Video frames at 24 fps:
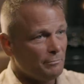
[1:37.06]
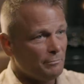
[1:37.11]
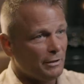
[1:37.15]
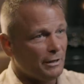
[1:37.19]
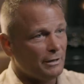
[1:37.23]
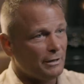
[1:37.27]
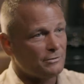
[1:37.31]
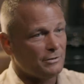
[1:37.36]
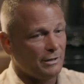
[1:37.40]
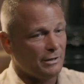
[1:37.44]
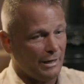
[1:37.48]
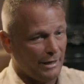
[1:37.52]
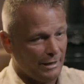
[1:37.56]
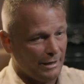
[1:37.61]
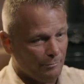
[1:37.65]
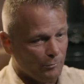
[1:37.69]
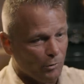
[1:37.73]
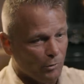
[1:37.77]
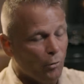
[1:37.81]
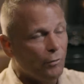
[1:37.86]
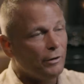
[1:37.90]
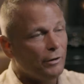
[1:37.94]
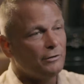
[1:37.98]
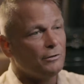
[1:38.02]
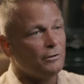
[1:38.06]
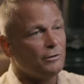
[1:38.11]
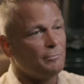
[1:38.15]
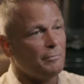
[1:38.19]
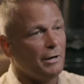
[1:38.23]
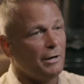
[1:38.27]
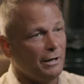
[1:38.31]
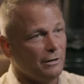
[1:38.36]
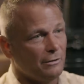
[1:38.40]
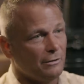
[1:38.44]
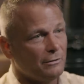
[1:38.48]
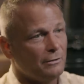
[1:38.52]
But I said, I am going to the
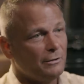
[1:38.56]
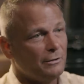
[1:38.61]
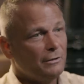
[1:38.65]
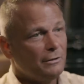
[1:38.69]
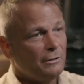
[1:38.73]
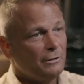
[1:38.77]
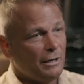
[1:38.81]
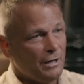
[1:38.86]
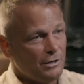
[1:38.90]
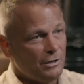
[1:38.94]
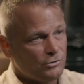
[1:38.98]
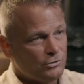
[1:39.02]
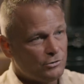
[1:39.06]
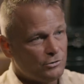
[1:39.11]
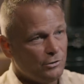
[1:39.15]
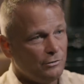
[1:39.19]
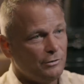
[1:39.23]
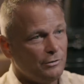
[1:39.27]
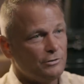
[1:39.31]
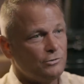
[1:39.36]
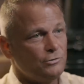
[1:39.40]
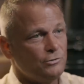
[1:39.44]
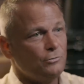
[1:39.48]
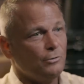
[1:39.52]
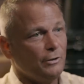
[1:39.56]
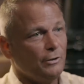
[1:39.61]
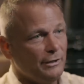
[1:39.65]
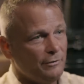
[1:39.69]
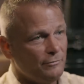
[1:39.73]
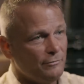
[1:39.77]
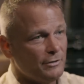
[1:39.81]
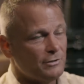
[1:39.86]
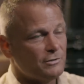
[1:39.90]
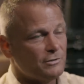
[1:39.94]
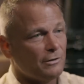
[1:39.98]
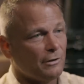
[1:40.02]
mayor as soon as you
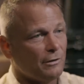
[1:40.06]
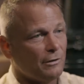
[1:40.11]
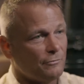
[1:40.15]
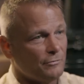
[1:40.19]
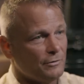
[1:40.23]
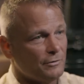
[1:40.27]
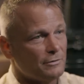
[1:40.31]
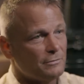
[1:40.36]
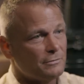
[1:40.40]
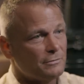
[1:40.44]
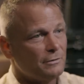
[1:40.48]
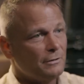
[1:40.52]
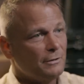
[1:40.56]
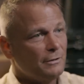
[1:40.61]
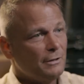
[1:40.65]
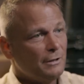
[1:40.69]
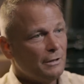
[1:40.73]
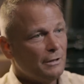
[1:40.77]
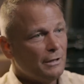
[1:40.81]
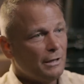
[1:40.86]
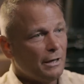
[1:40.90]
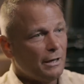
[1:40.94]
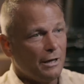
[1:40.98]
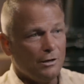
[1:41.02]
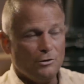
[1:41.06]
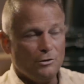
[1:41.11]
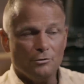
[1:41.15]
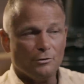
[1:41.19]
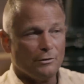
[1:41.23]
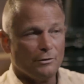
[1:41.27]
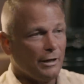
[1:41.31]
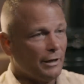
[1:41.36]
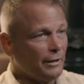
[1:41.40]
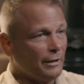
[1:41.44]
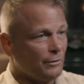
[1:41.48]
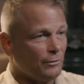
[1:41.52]
leave this office, and
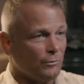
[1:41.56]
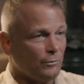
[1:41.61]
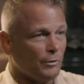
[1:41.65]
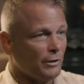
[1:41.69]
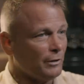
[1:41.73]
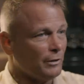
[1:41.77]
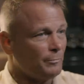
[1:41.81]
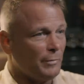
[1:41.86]
you're not going to wear a